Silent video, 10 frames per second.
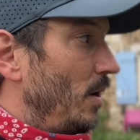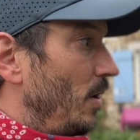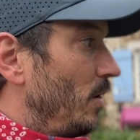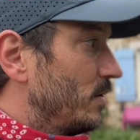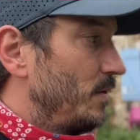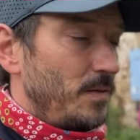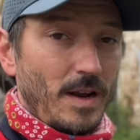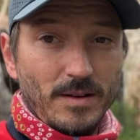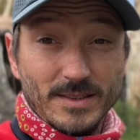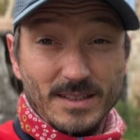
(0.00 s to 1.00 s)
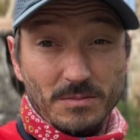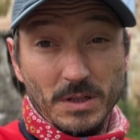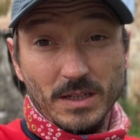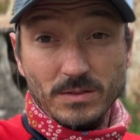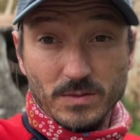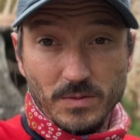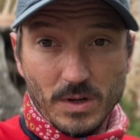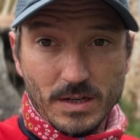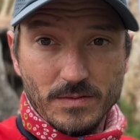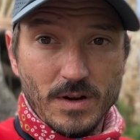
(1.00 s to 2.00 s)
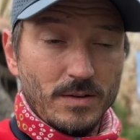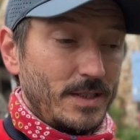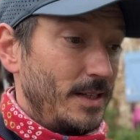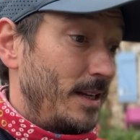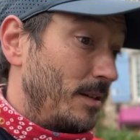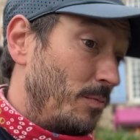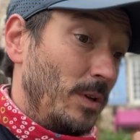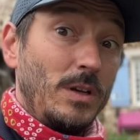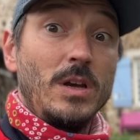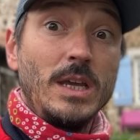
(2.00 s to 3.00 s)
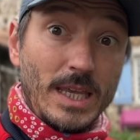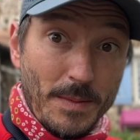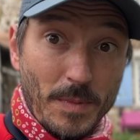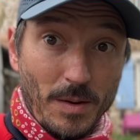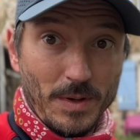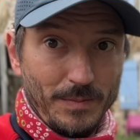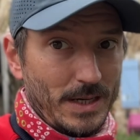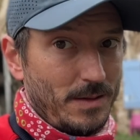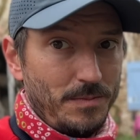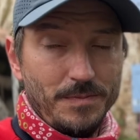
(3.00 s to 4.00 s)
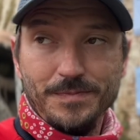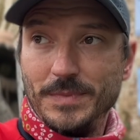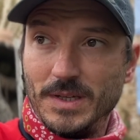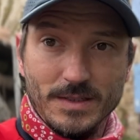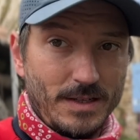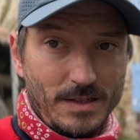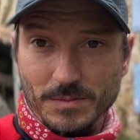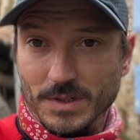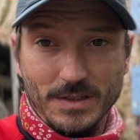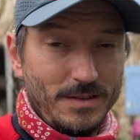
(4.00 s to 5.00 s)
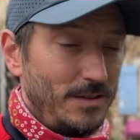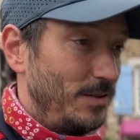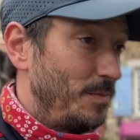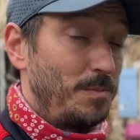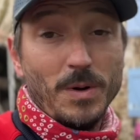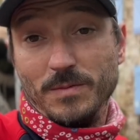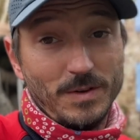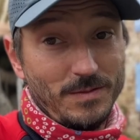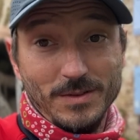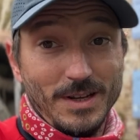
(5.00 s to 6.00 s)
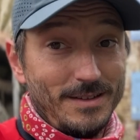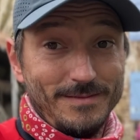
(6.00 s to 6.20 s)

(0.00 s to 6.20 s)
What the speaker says: lots of flowers that we can use for cut flowers, and that will keep coming back because anemones are just perfect for that.